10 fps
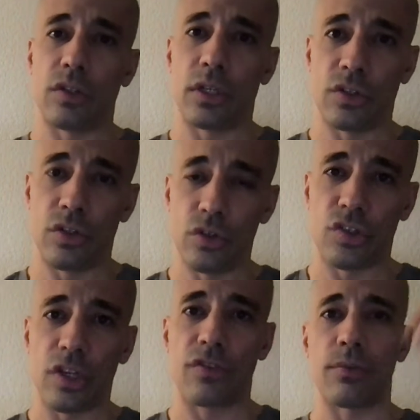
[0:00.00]

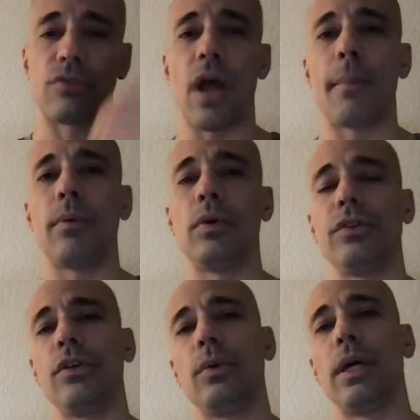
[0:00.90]
contusions from trauma will
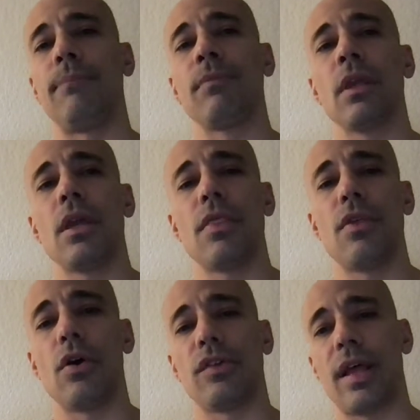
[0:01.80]
do it.
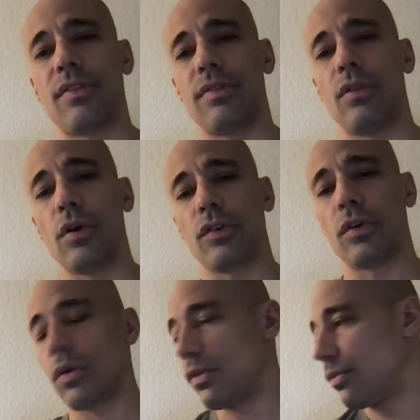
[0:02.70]
Those
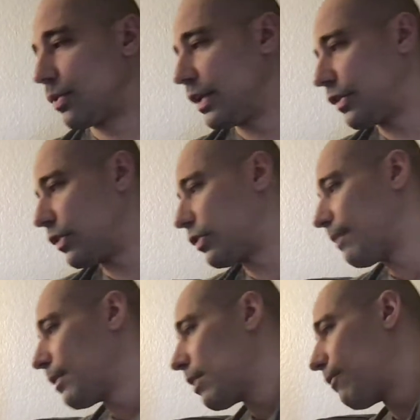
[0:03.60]
are reasons
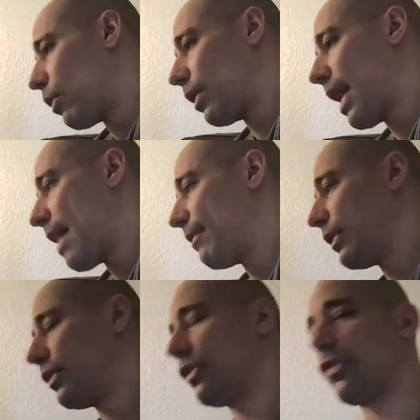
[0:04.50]
for having
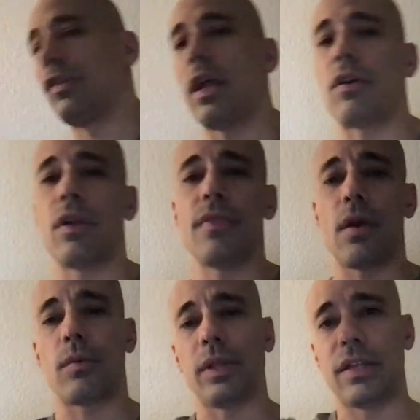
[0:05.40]
seizures
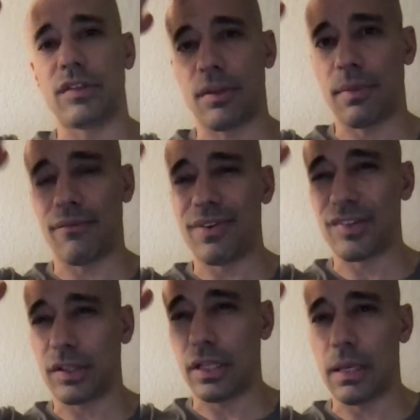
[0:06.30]
that relate to something
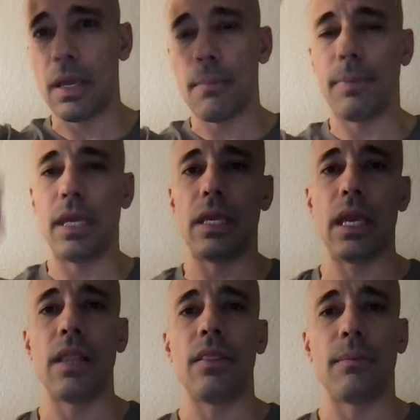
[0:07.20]
physically being
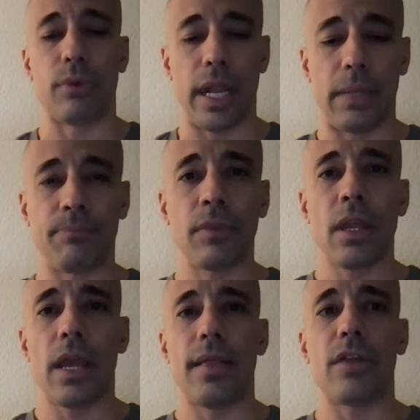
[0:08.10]
in the brain.
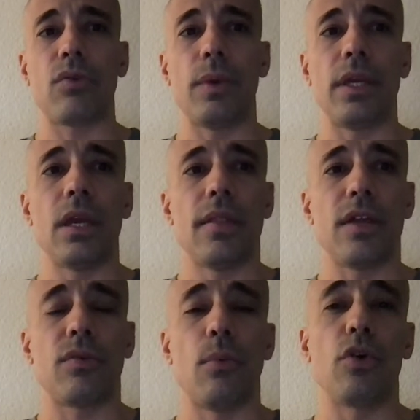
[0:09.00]
And that's what
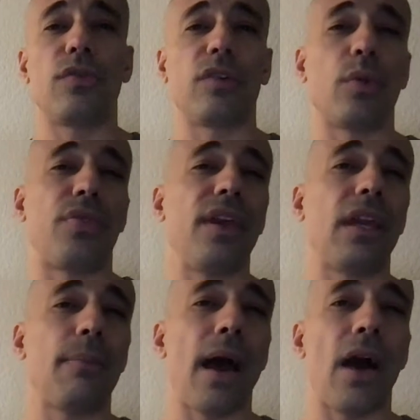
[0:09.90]
most of us will think
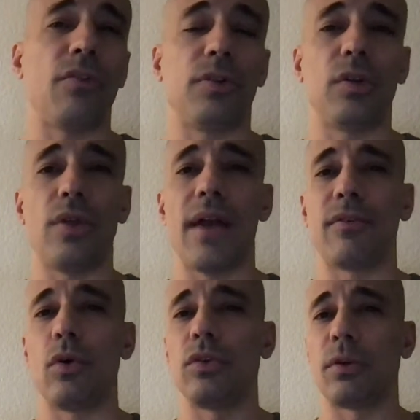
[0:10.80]
about, especially when you have
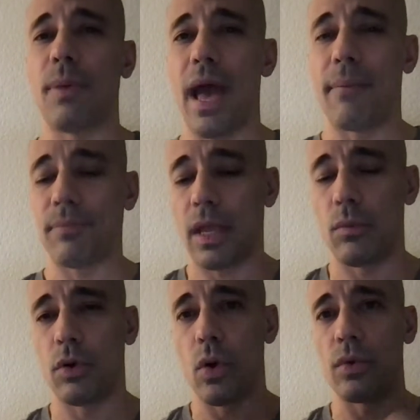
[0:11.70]
an older pet, and
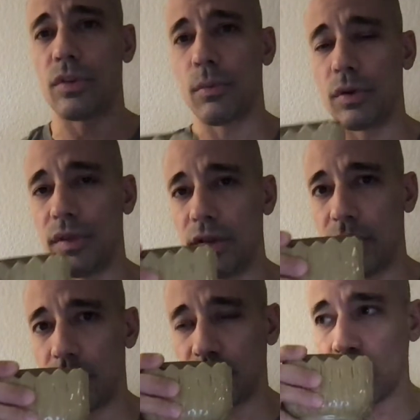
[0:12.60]
we'll go into more
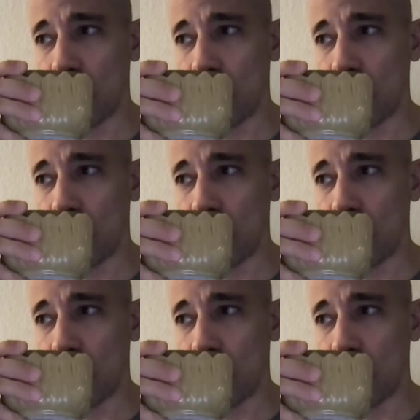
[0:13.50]
details.